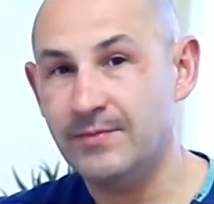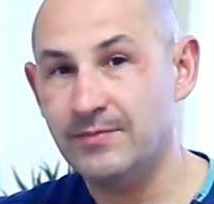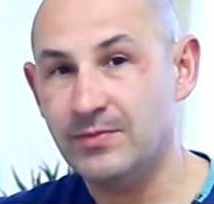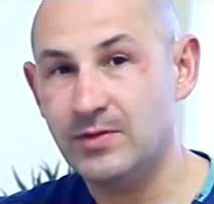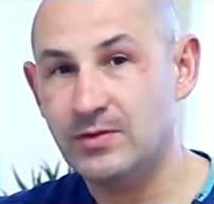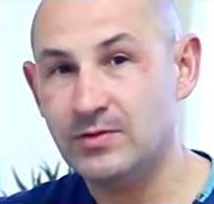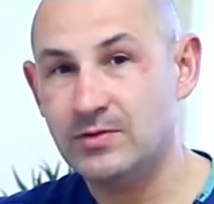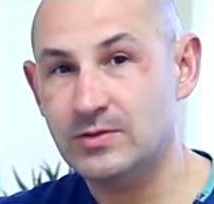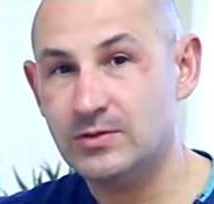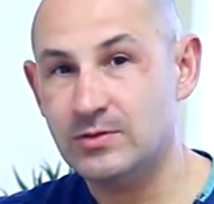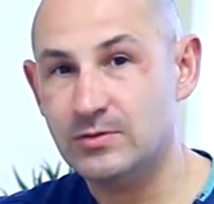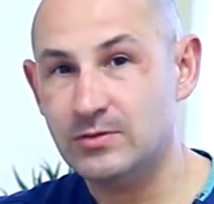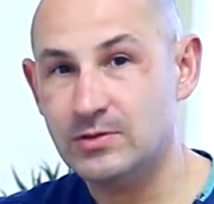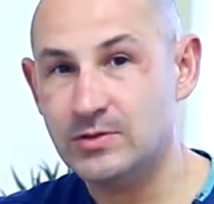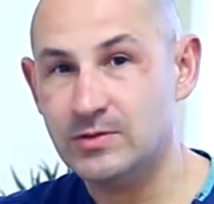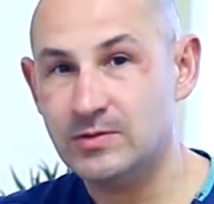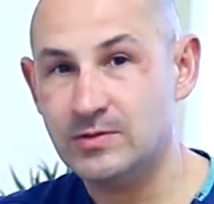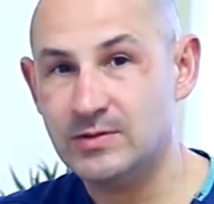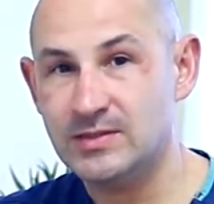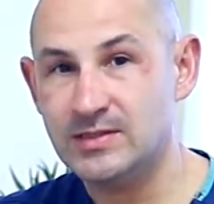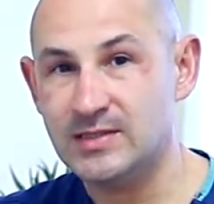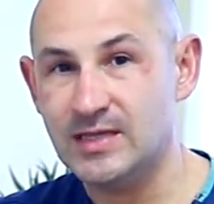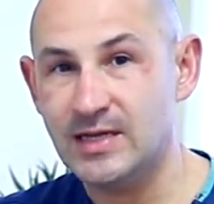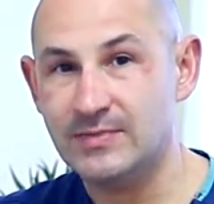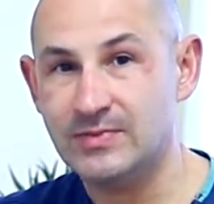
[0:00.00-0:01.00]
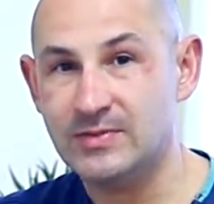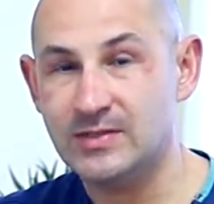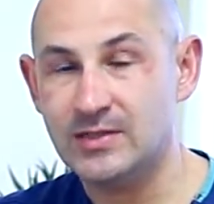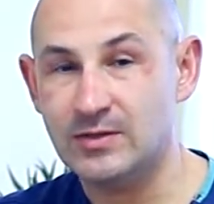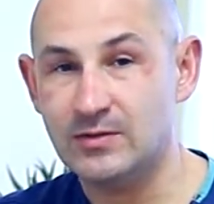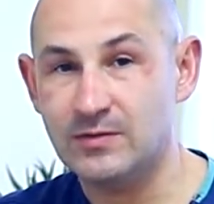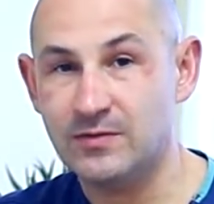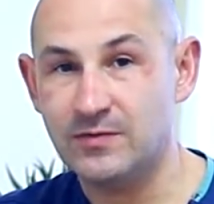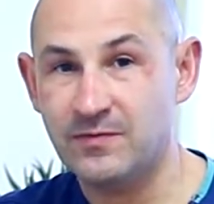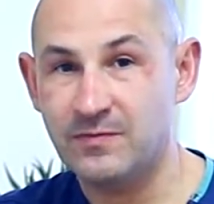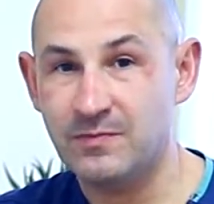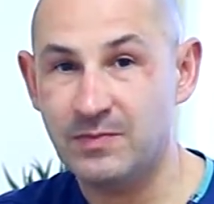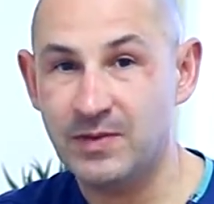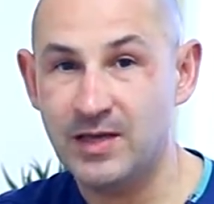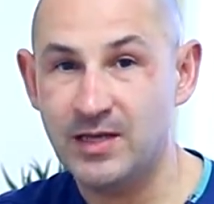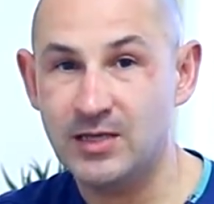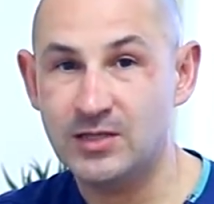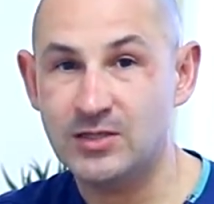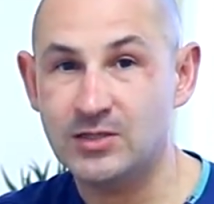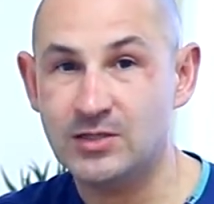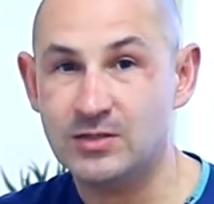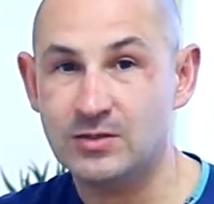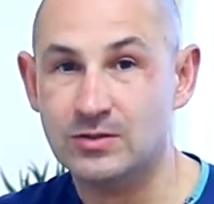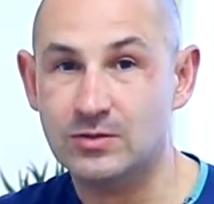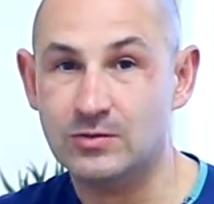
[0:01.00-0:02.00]
There's also a subset of
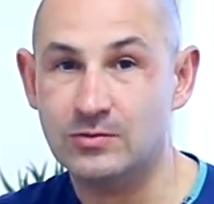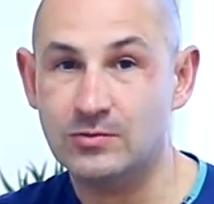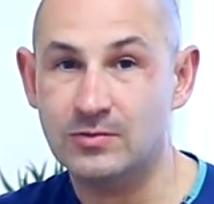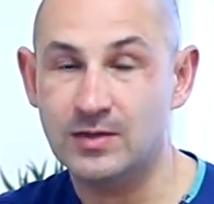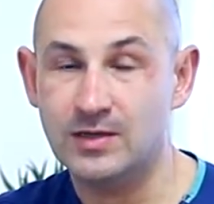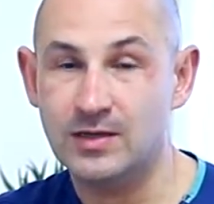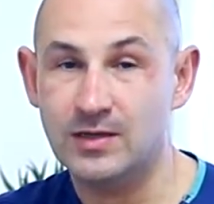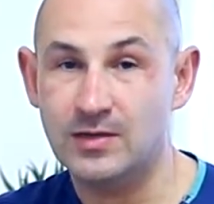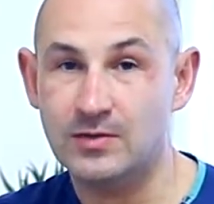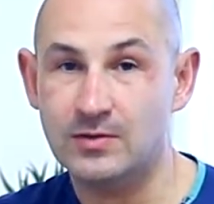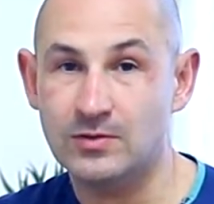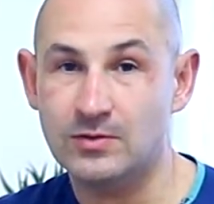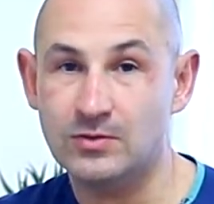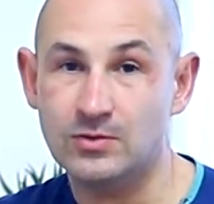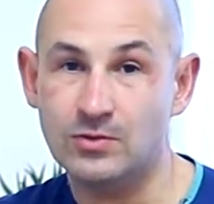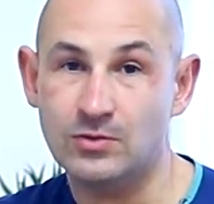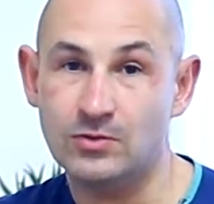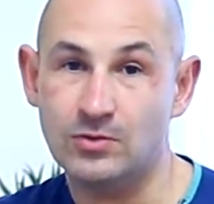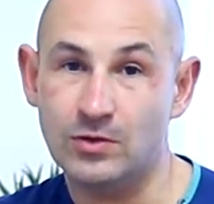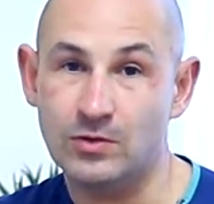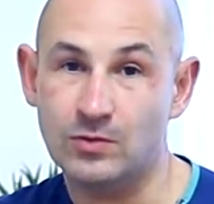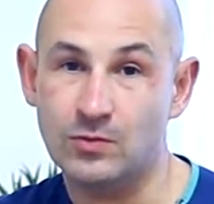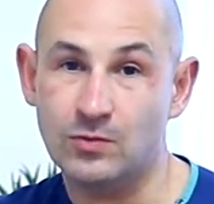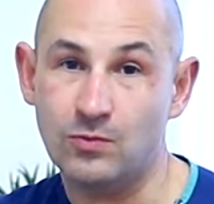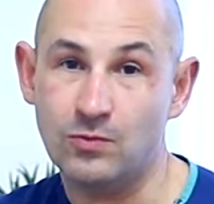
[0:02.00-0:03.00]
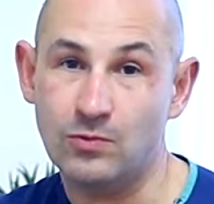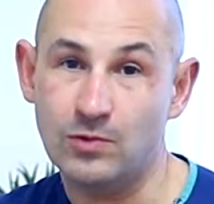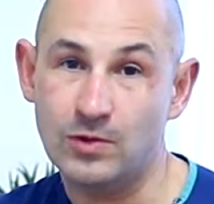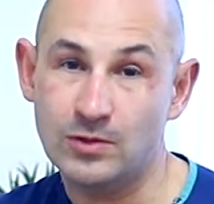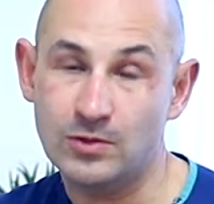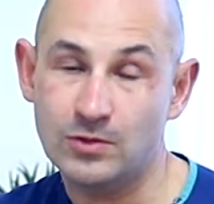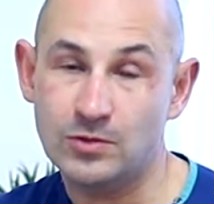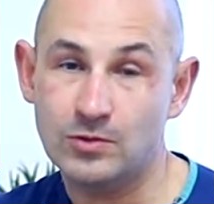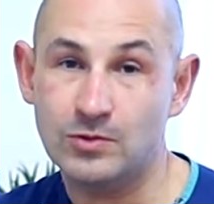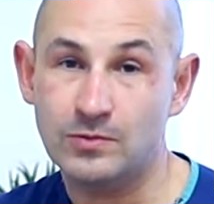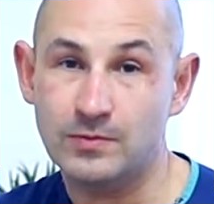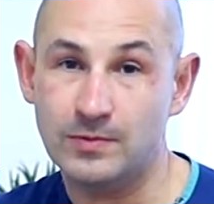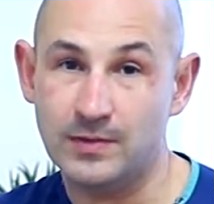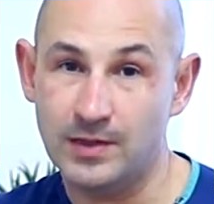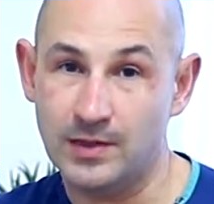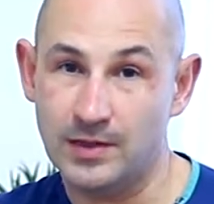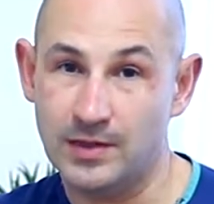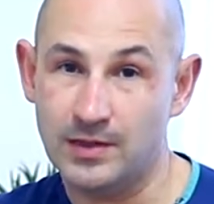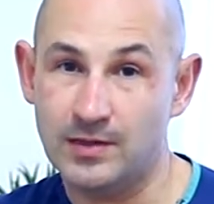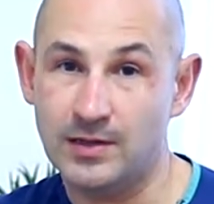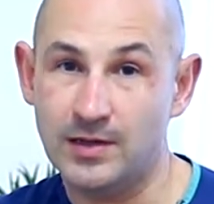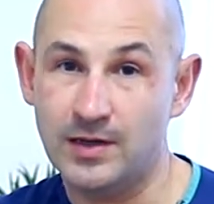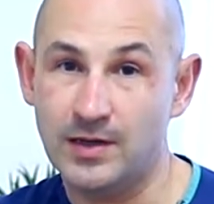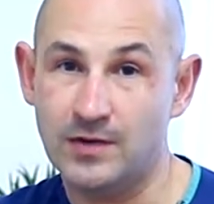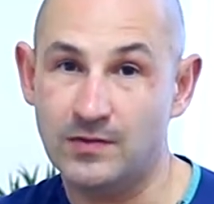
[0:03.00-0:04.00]
patients who either do not want to
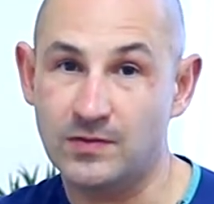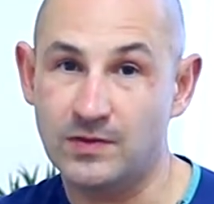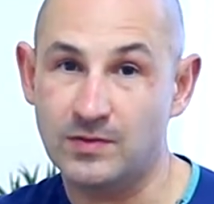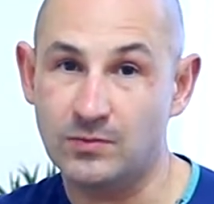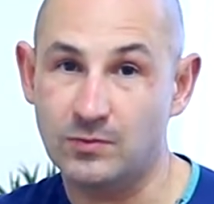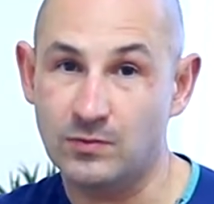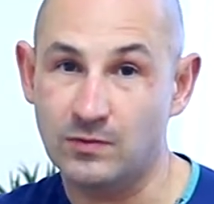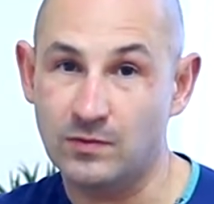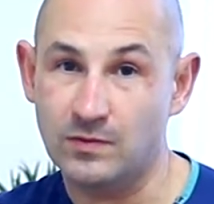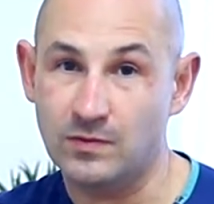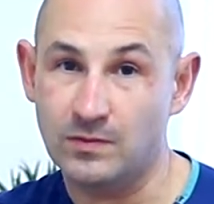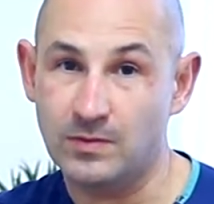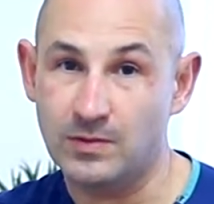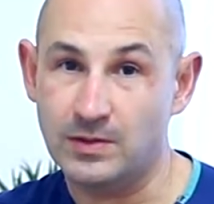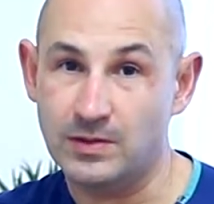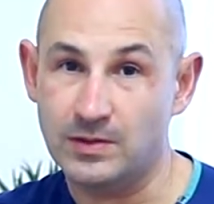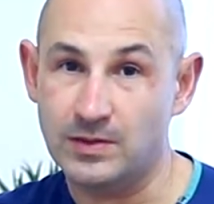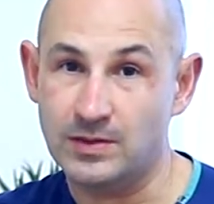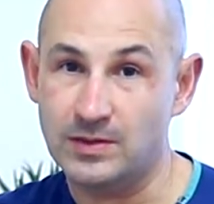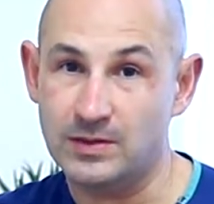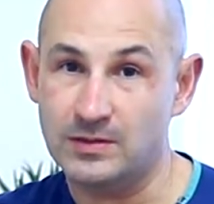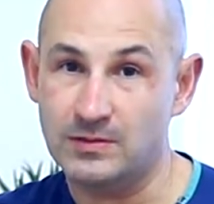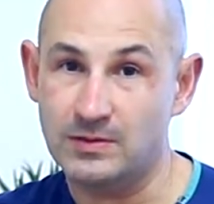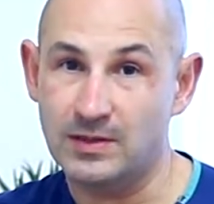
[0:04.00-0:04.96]
wear a removable